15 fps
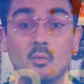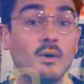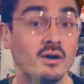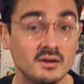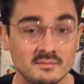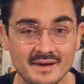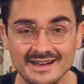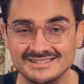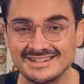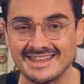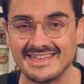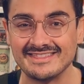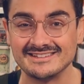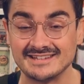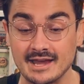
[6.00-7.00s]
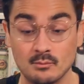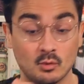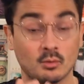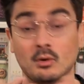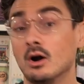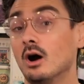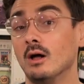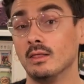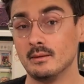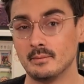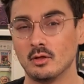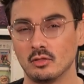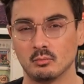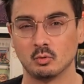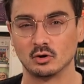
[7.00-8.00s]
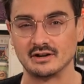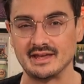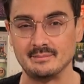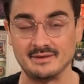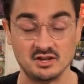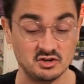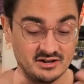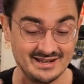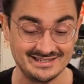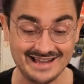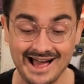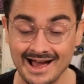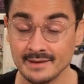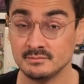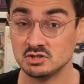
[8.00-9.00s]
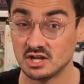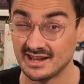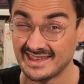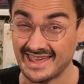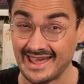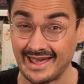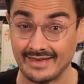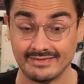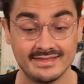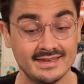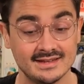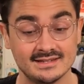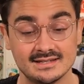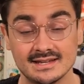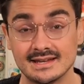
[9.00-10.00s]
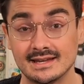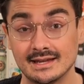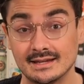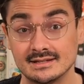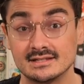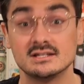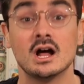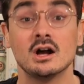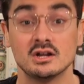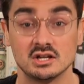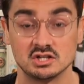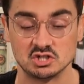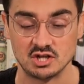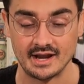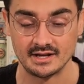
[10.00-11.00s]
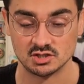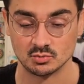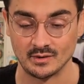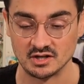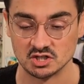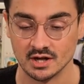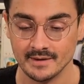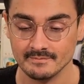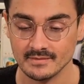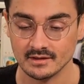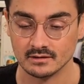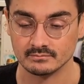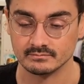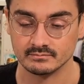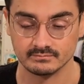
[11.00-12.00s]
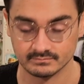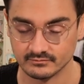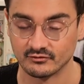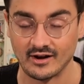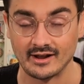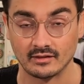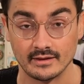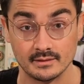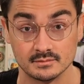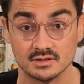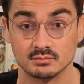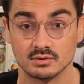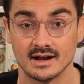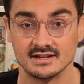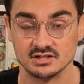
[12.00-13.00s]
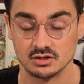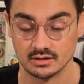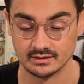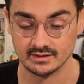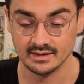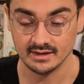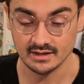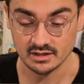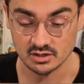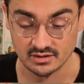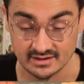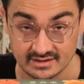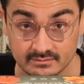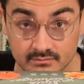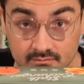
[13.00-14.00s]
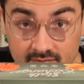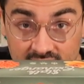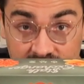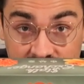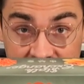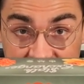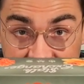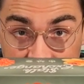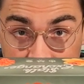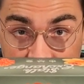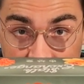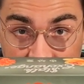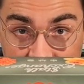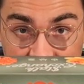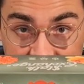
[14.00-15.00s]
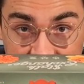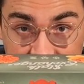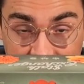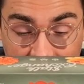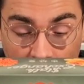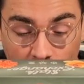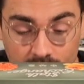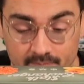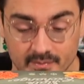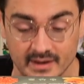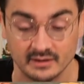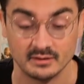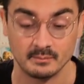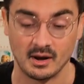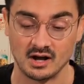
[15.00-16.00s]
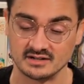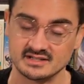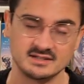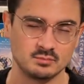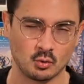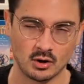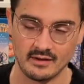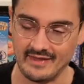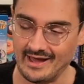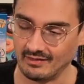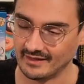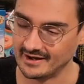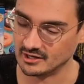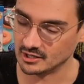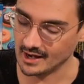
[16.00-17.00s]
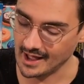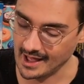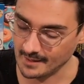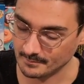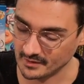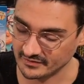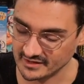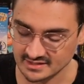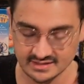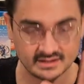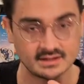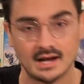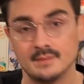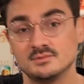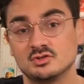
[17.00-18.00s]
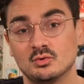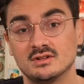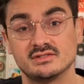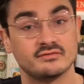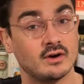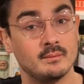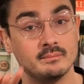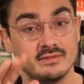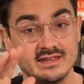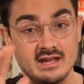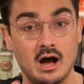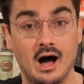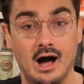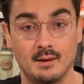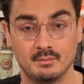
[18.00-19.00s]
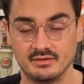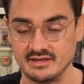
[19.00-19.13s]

Welcome back to Get This Game, where we're all about the board gaming goodness. I'm Jake, and this is Stock Exchange, which, frankly, I'm surprised you could even see me because of how big the box is. More on that later. But this comes to us from the Op.